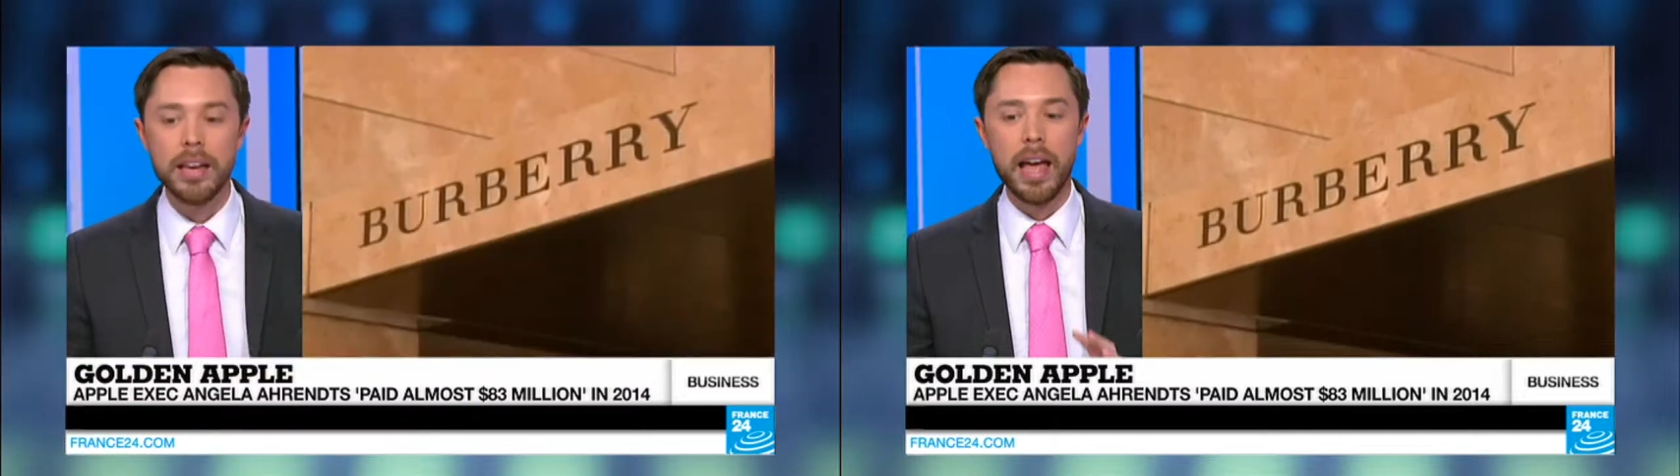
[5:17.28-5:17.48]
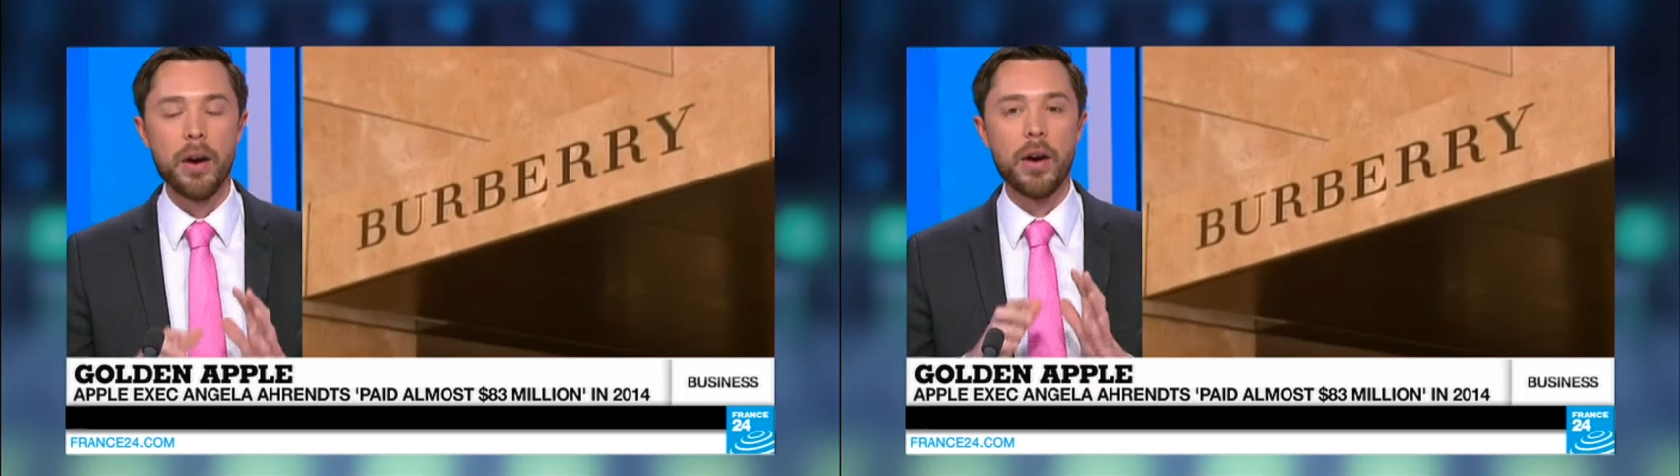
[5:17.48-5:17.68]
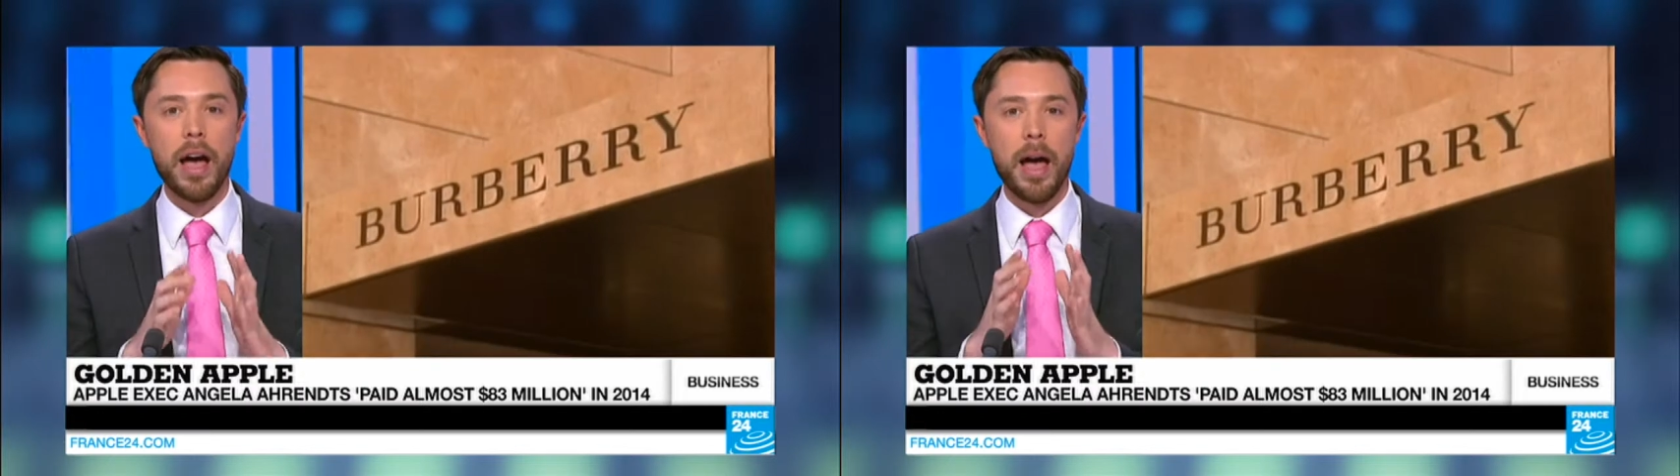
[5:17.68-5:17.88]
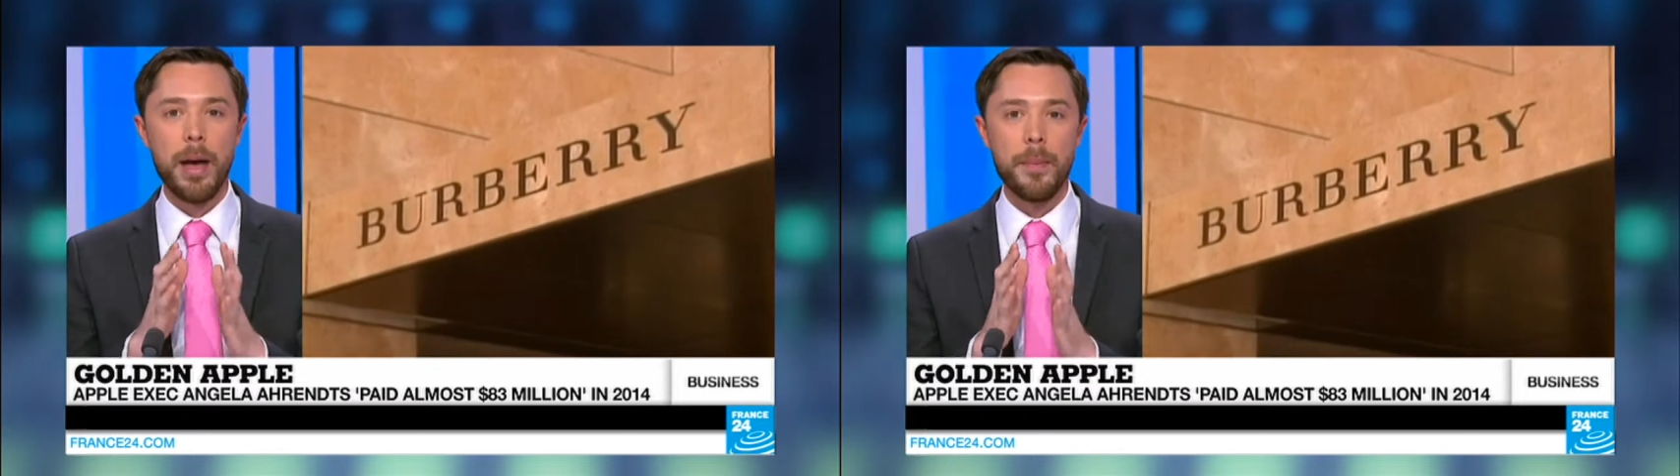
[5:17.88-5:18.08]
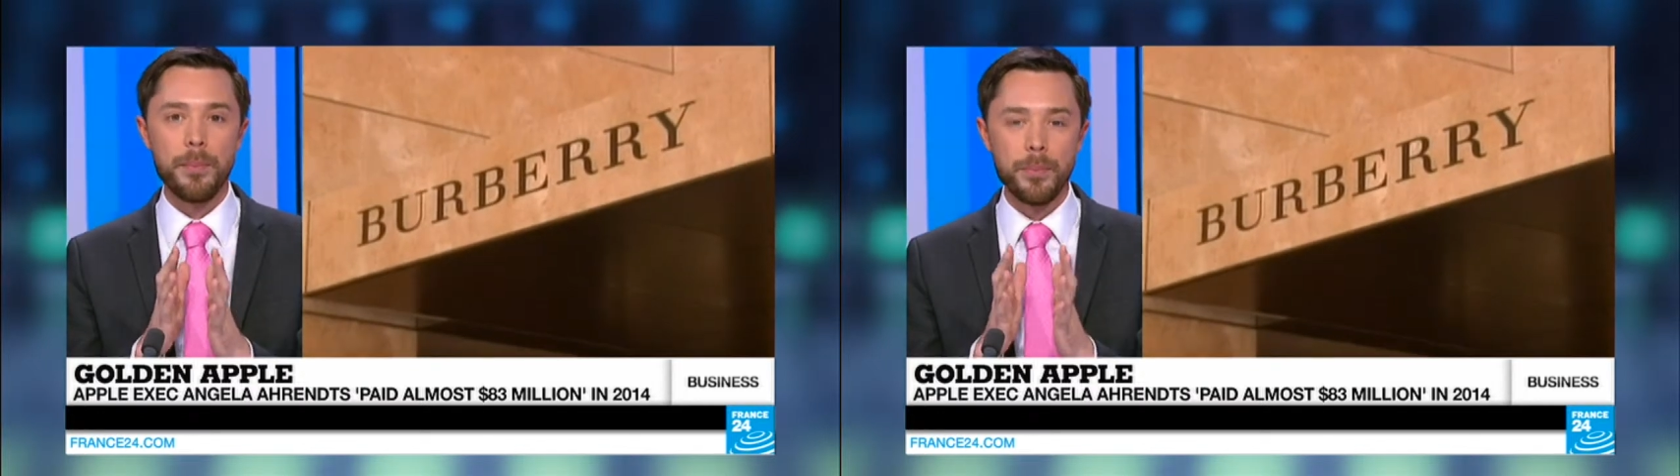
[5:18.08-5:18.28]
Now,
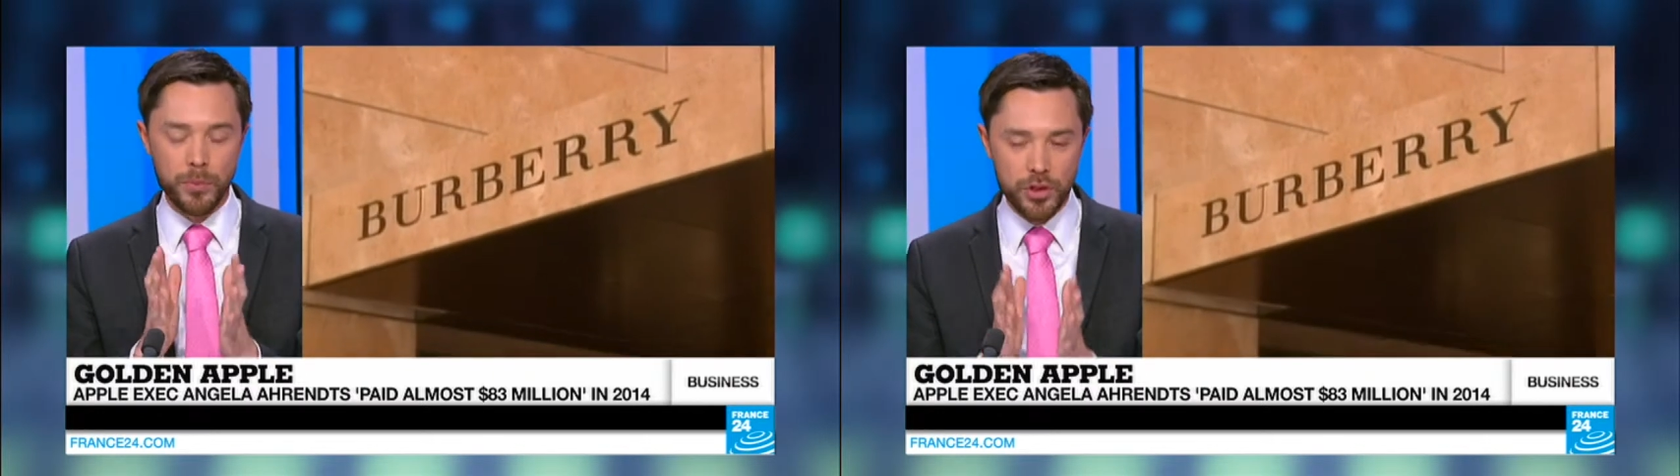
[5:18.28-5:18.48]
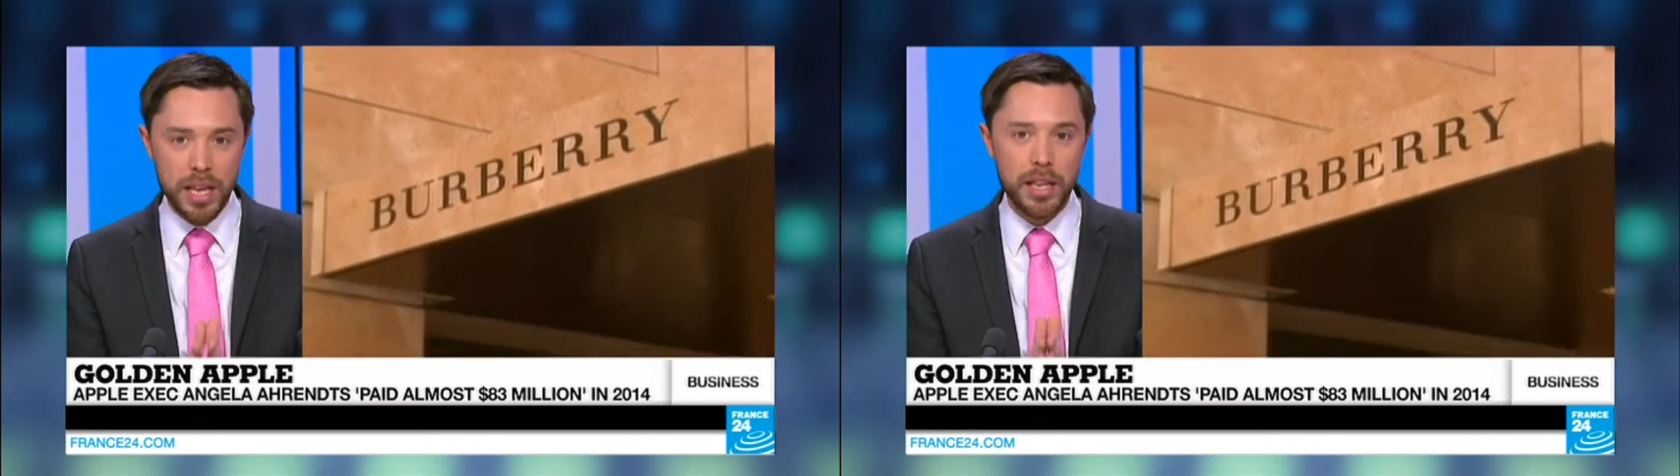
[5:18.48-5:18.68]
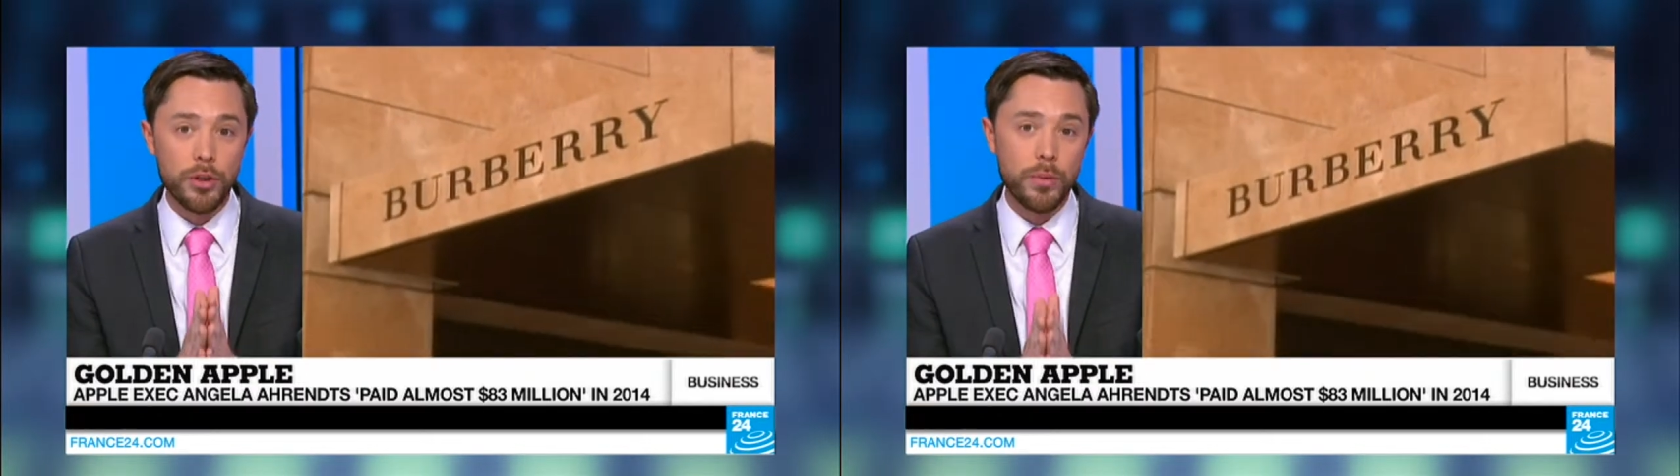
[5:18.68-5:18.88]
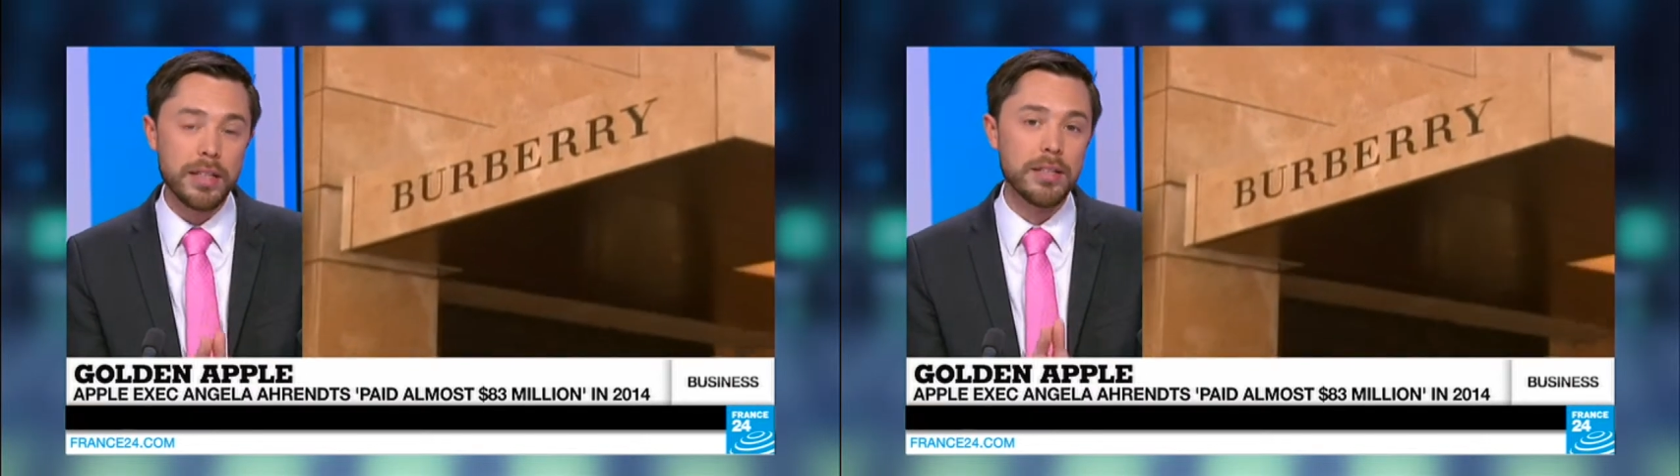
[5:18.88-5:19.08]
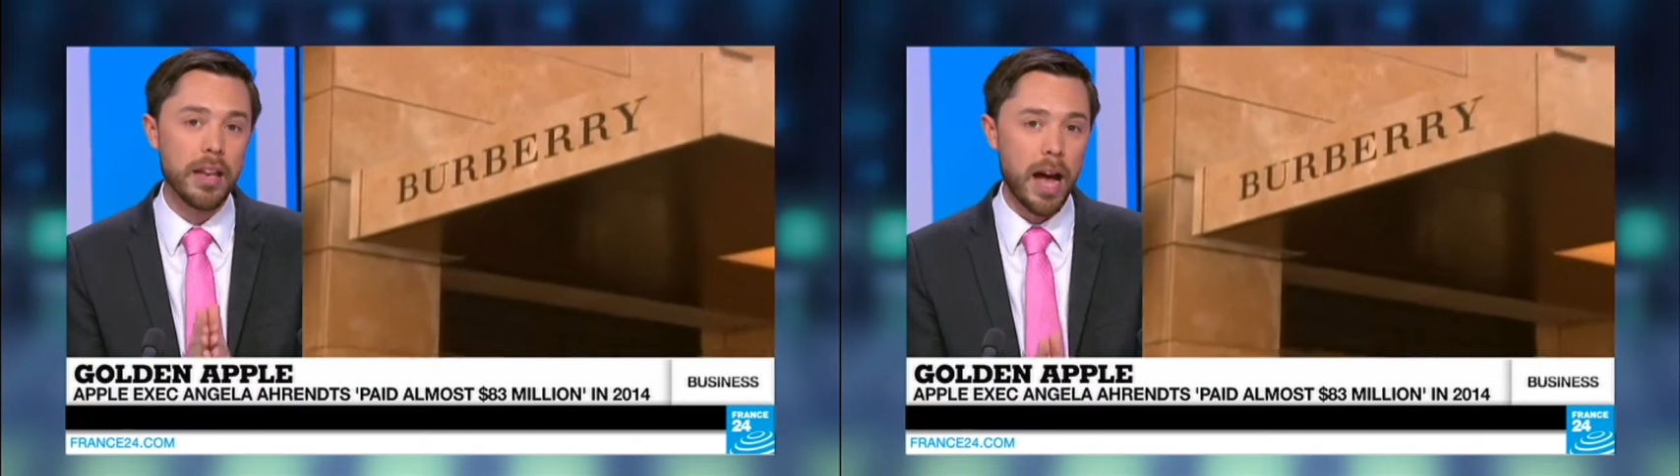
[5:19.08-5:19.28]
uh, she the
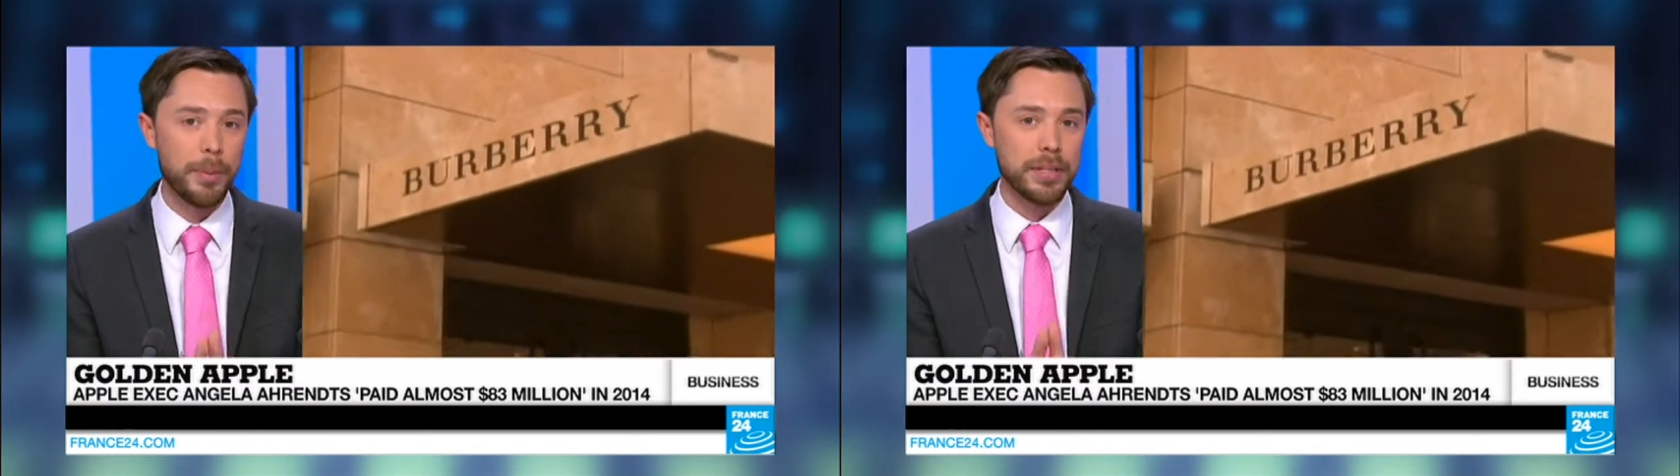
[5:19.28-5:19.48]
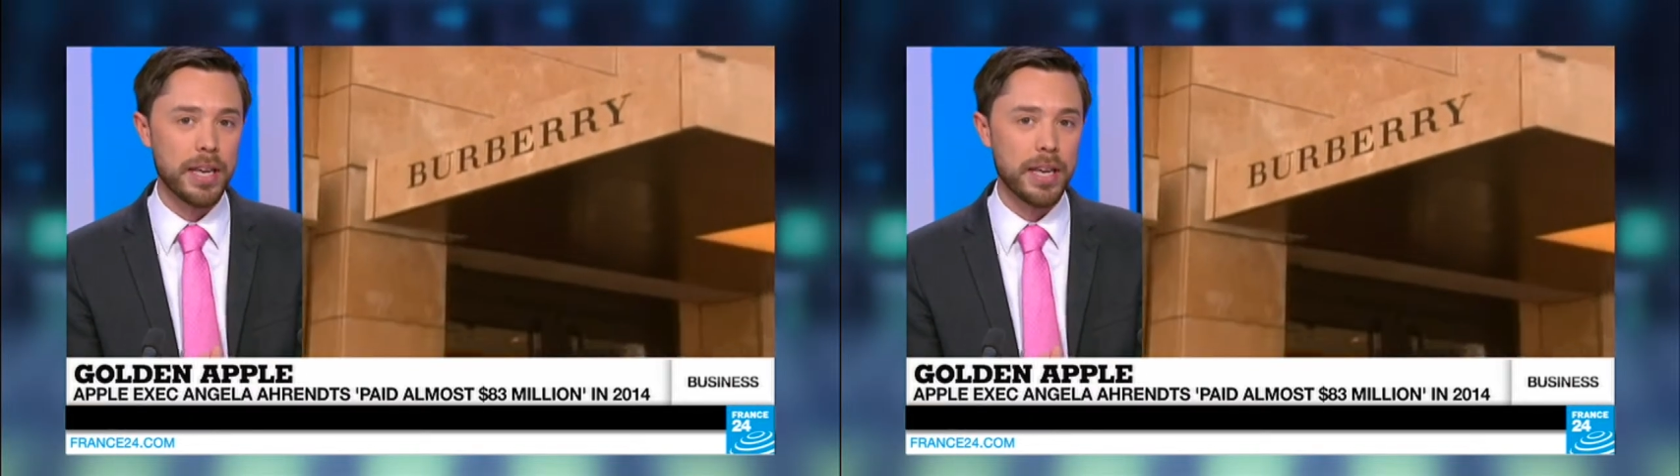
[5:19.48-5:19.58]
reason that Apple